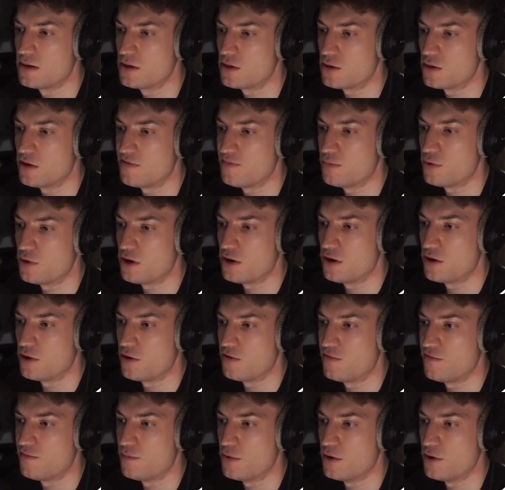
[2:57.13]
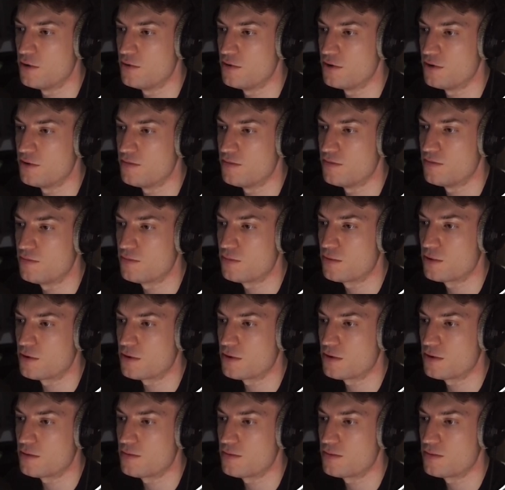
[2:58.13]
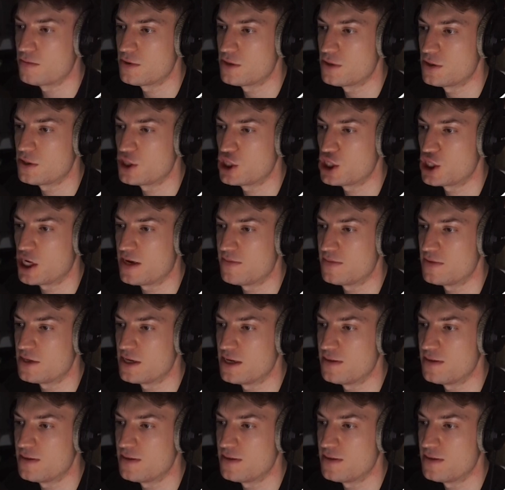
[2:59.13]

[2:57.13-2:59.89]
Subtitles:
So I've put it on off mode and shaped